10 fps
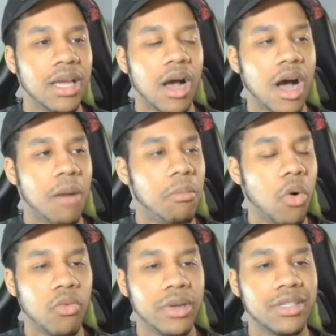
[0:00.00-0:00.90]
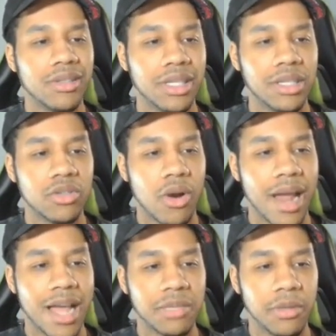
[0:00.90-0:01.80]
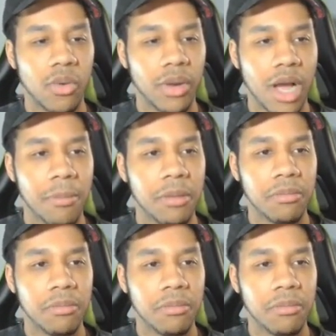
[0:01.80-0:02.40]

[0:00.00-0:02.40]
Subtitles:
more recently this card has been going up in